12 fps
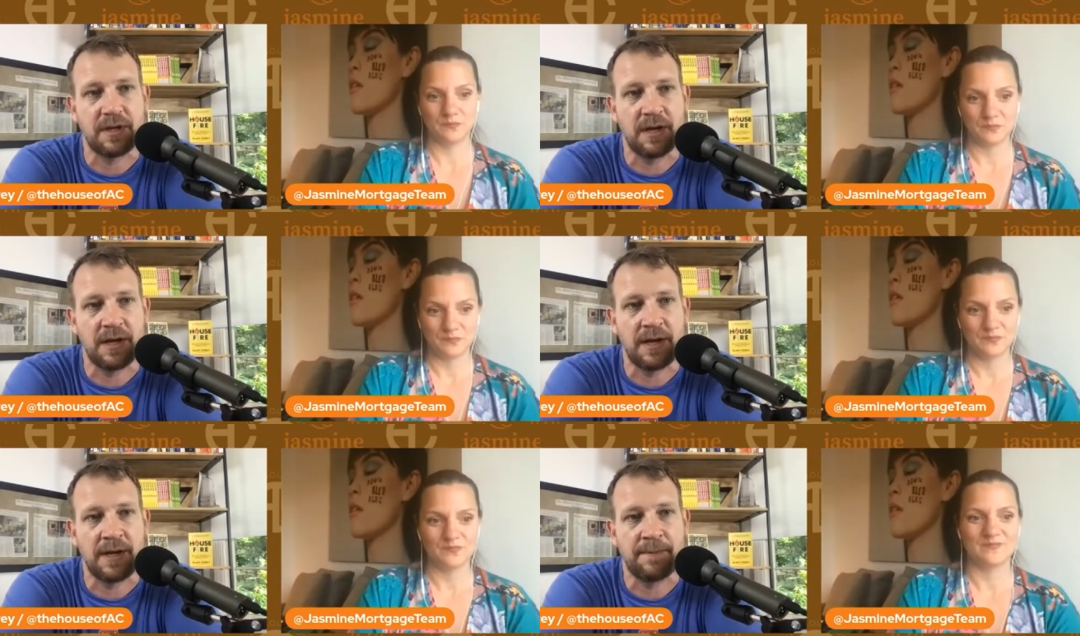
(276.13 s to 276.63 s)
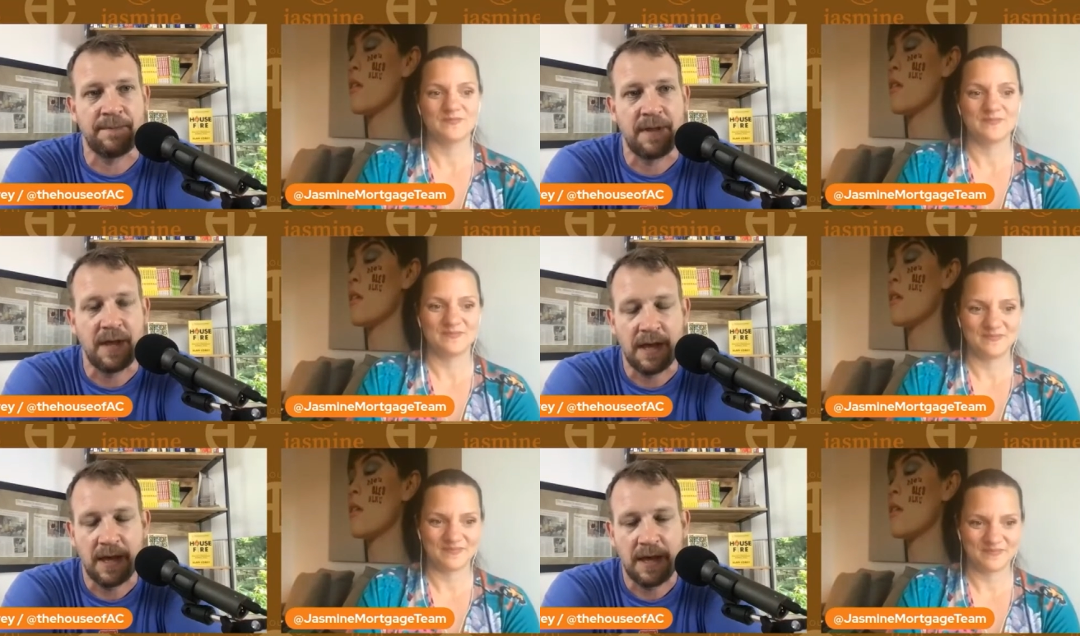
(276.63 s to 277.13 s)
Speaker 1: um,
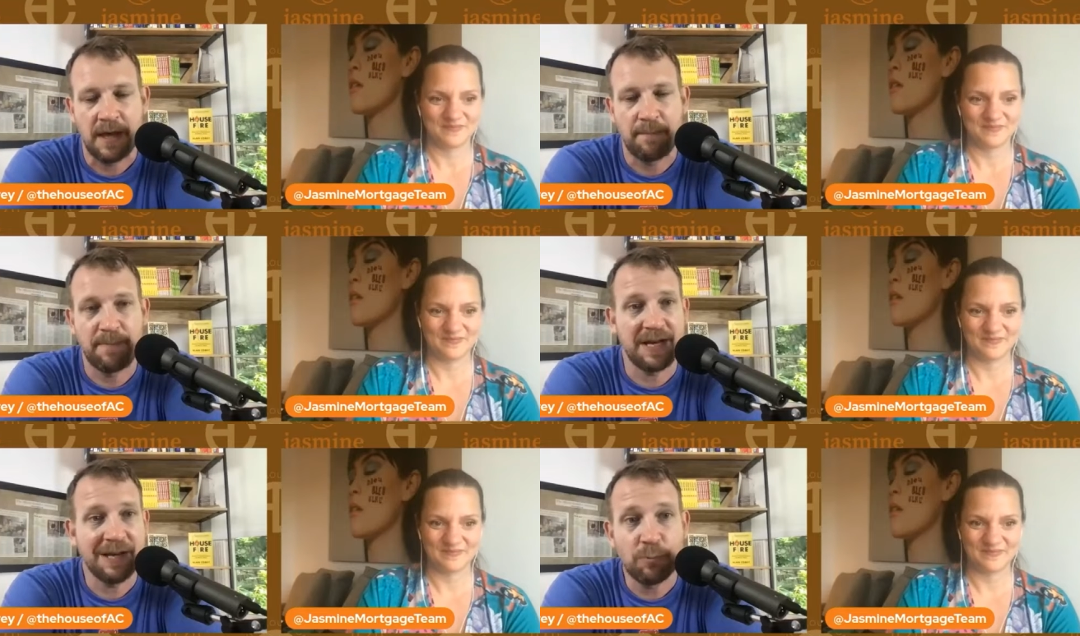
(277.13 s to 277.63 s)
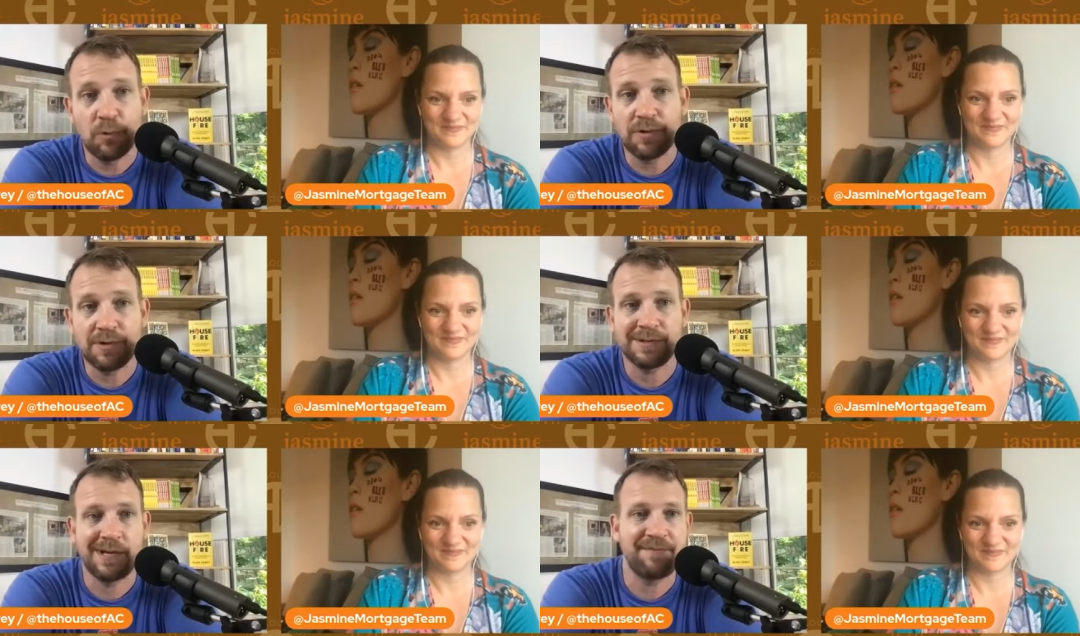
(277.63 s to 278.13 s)
bidding
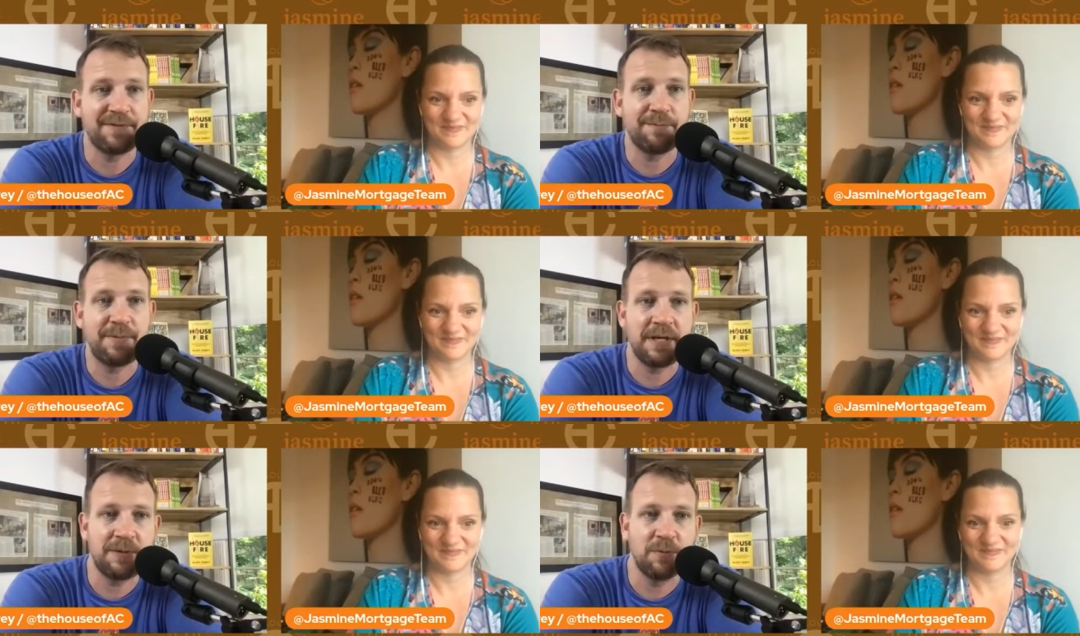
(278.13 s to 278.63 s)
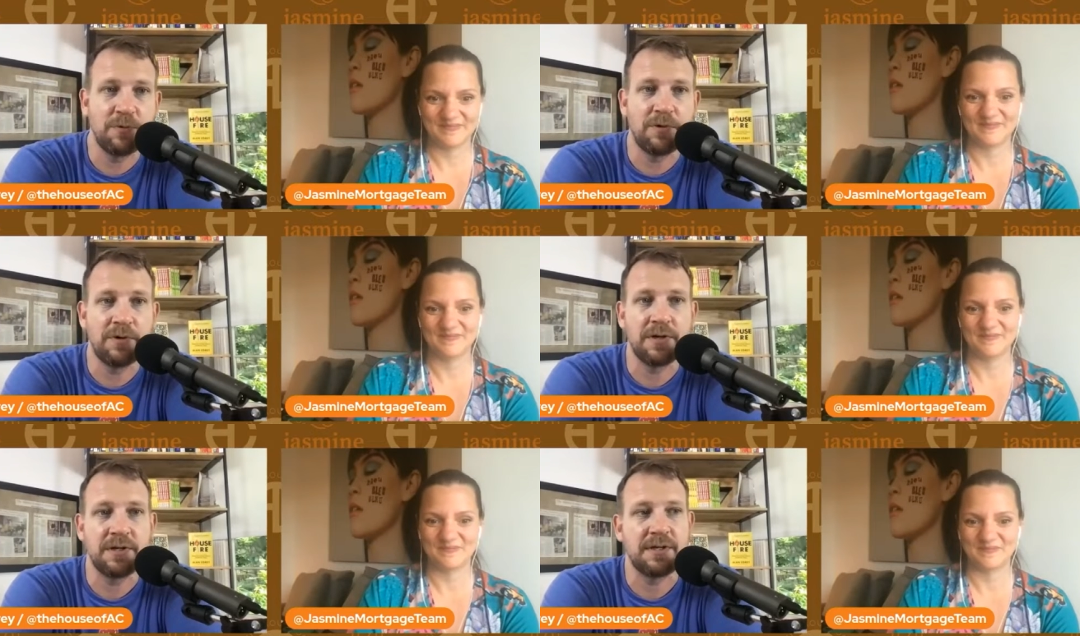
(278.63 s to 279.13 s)
war after bidding
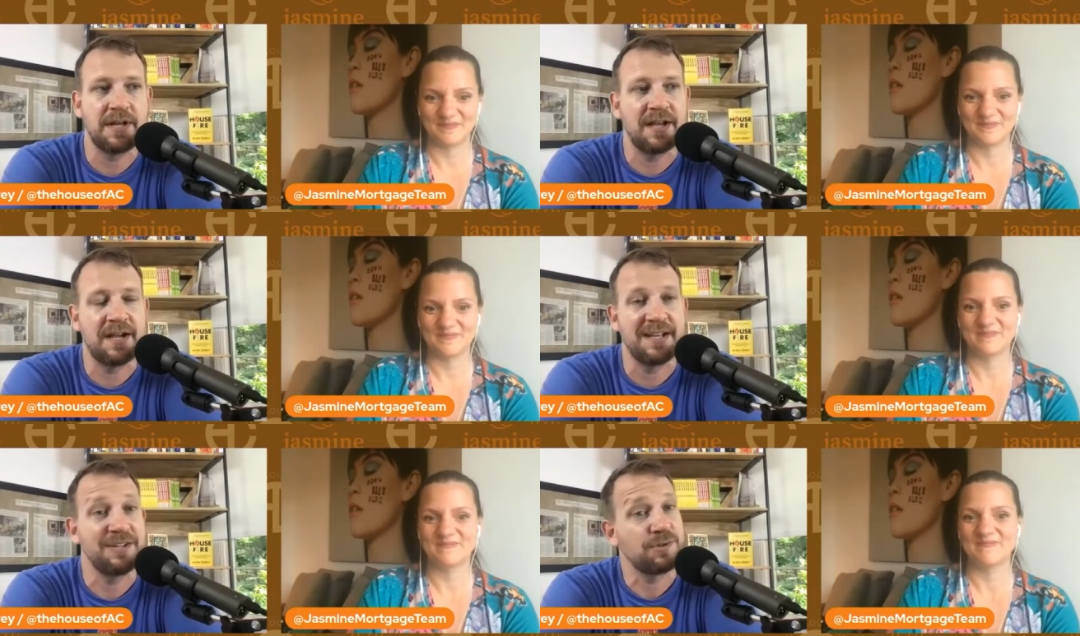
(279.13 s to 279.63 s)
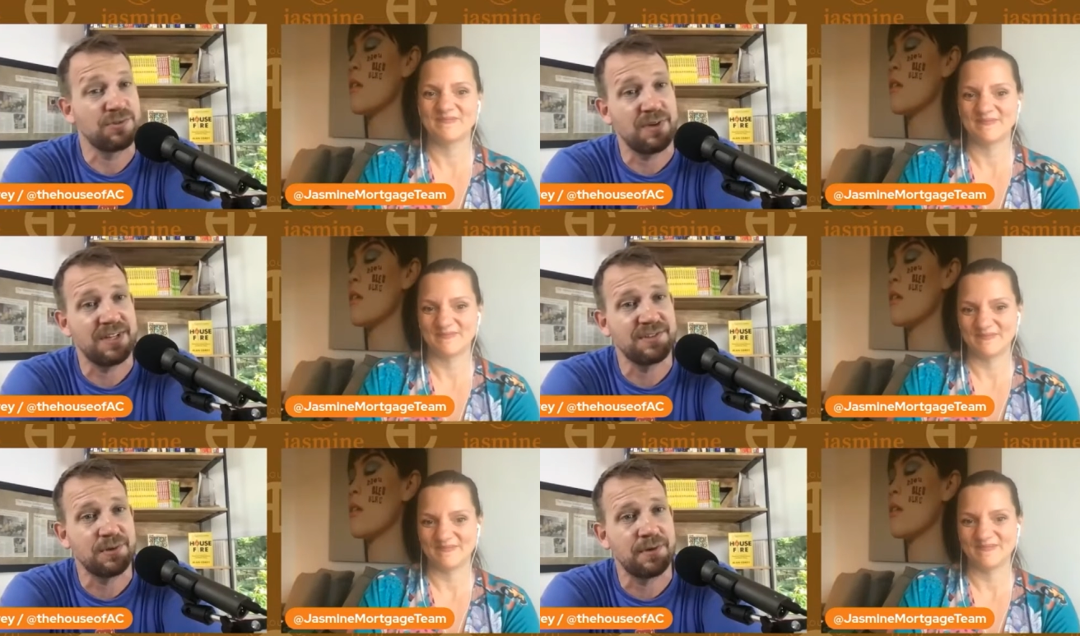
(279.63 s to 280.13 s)
war, uh, interest
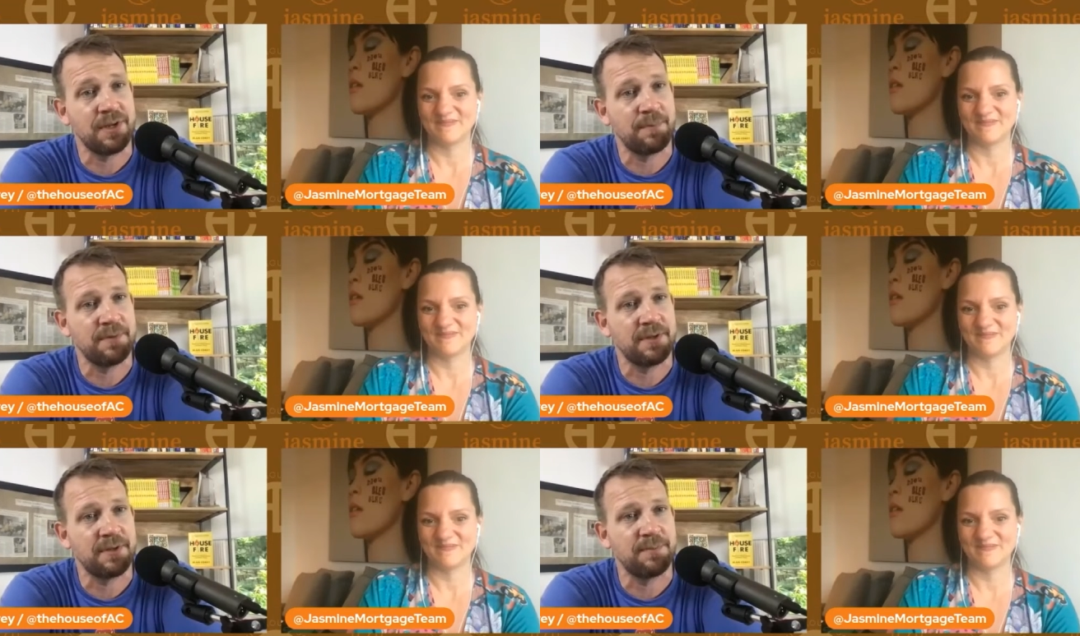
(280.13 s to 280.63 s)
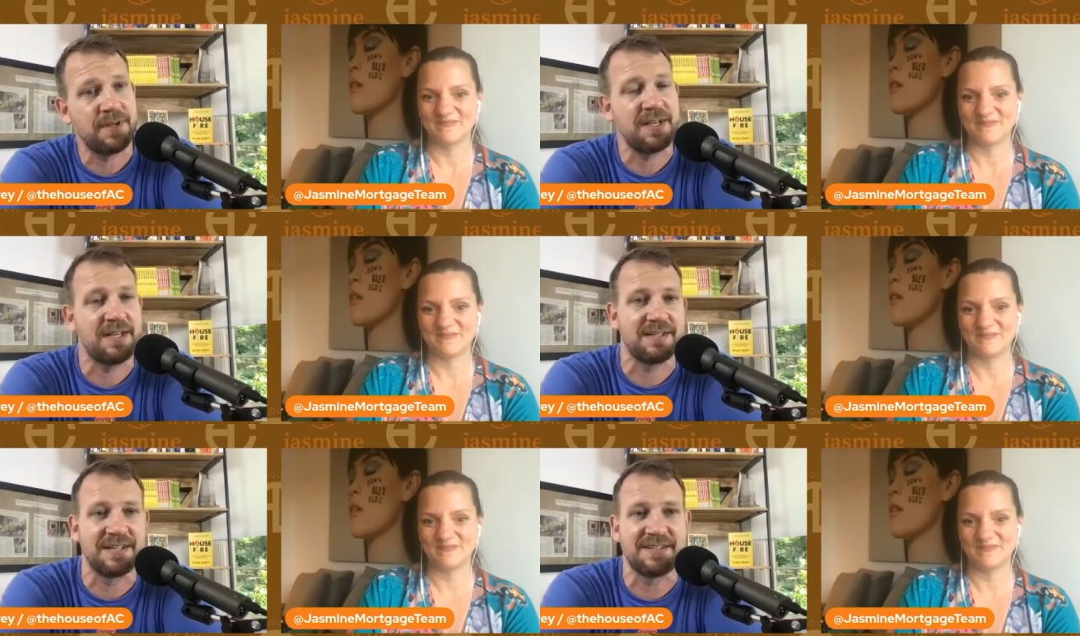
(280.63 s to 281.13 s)
rates going up a little
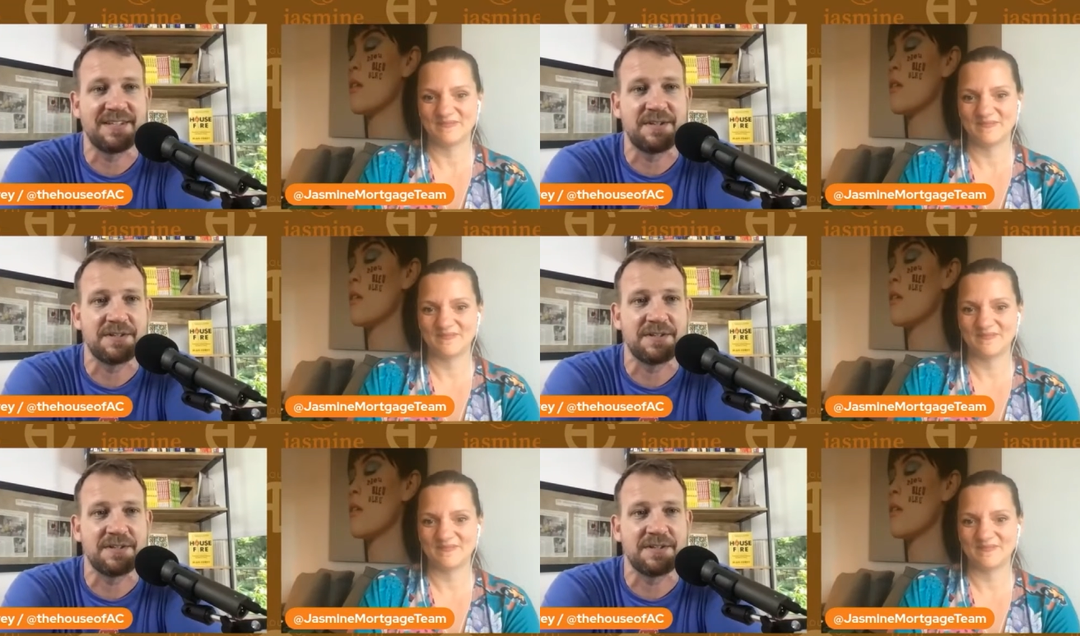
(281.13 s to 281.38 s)
bit. And then they're